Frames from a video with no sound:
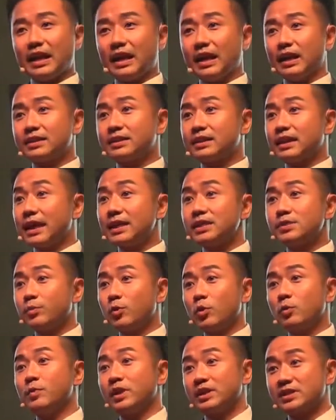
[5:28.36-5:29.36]
At
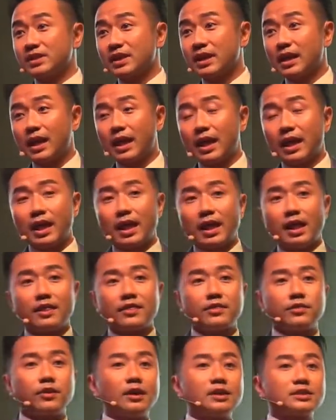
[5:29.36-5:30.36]
that moment,
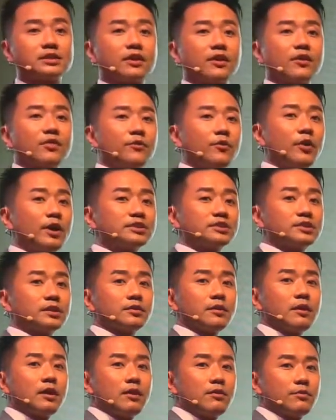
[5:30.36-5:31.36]
thought flashed
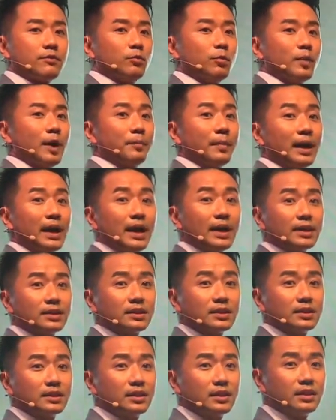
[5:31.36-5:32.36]
through my
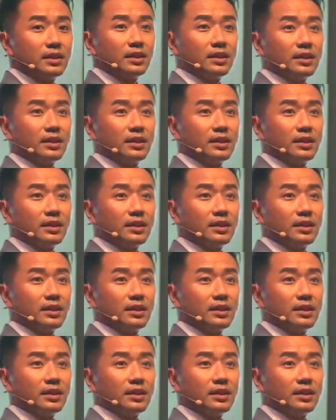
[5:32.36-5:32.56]
mind.